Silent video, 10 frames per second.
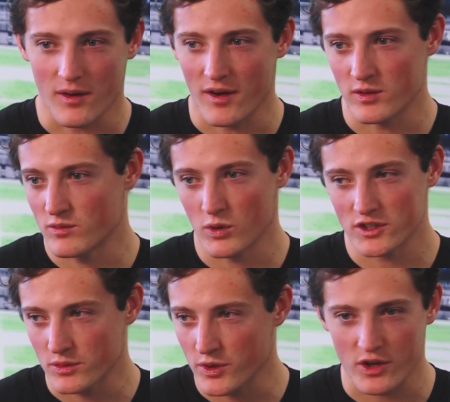I
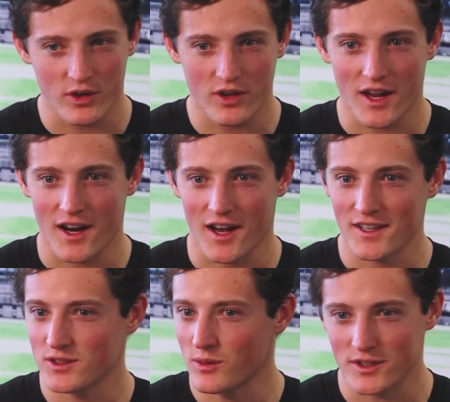wasn't recruited out of
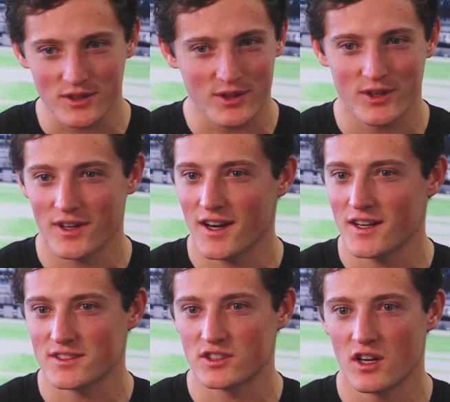high school, wasn't recruited
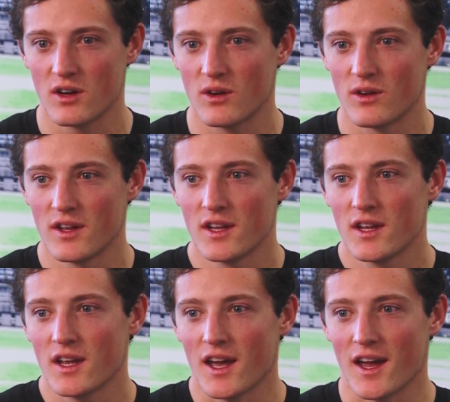out of snow,
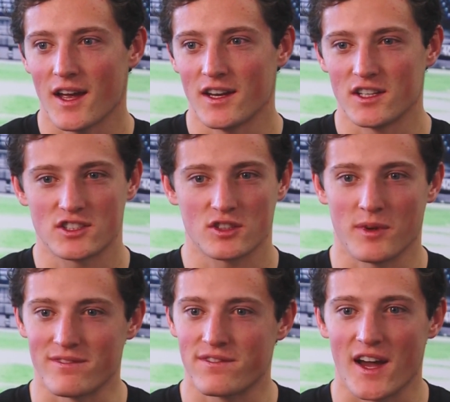and it's just
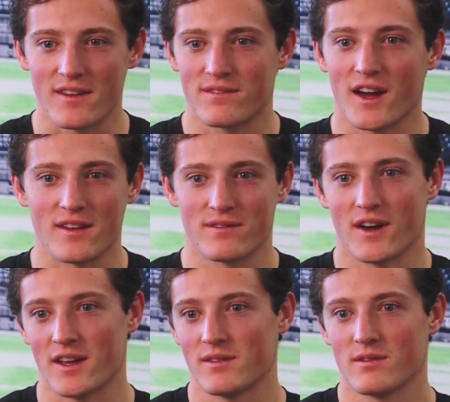been fight, fight,
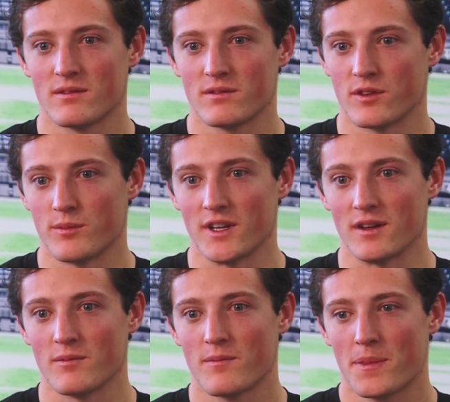fight for
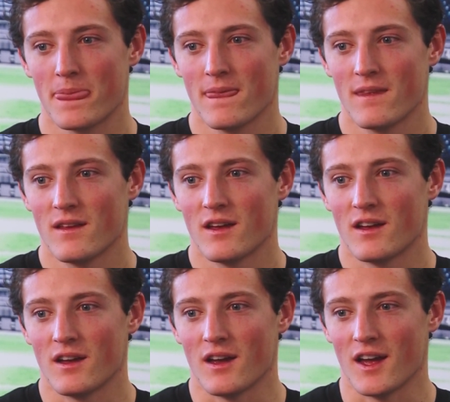me.
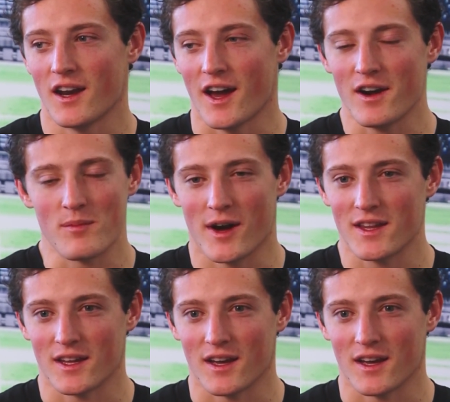And I don't mind